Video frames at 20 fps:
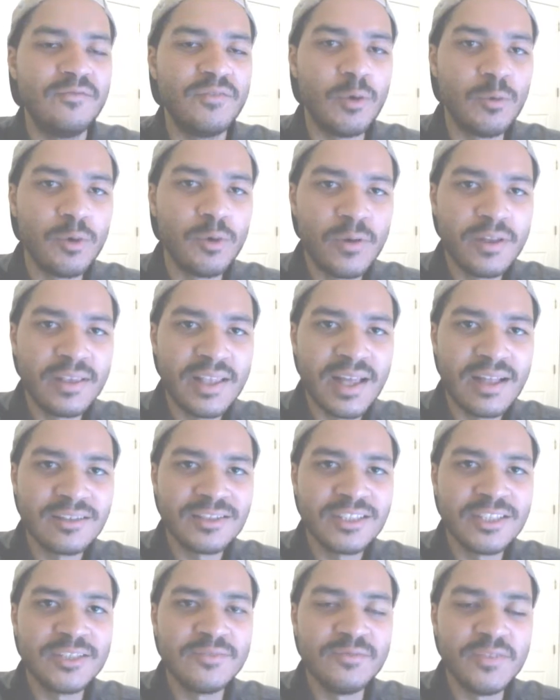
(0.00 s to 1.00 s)
photo
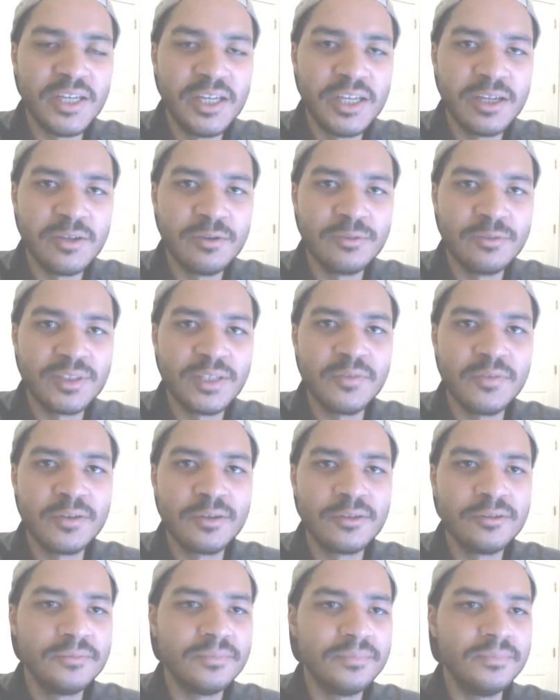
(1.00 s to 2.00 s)
analysis videos of her.